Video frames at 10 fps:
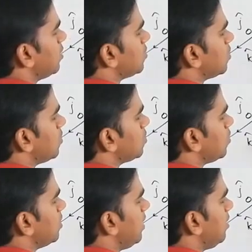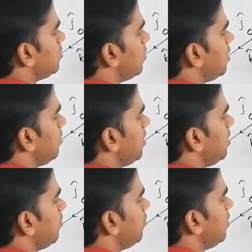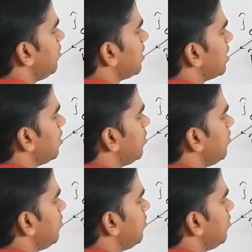So that is what the meaning of unit vector.